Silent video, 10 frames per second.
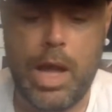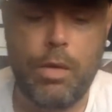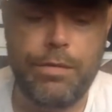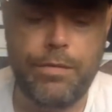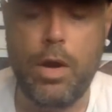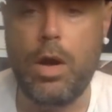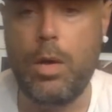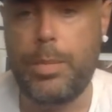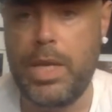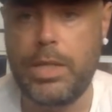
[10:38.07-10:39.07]

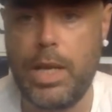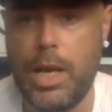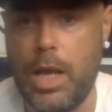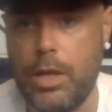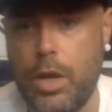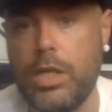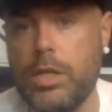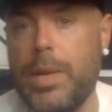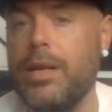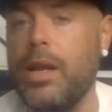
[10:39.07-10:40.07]
far, B-Taylor, are you
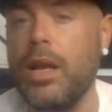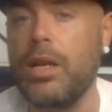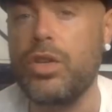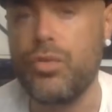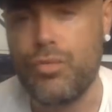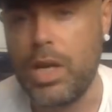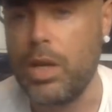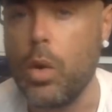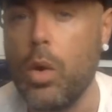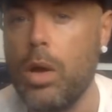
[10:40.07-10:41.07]
expecting England to really
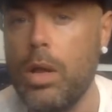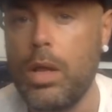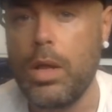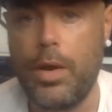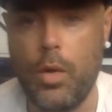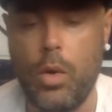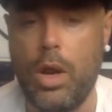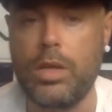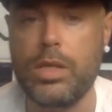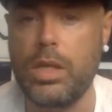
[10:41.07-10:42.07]
go, in all
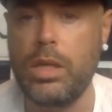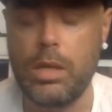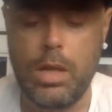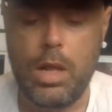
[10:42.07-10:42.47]
honesty?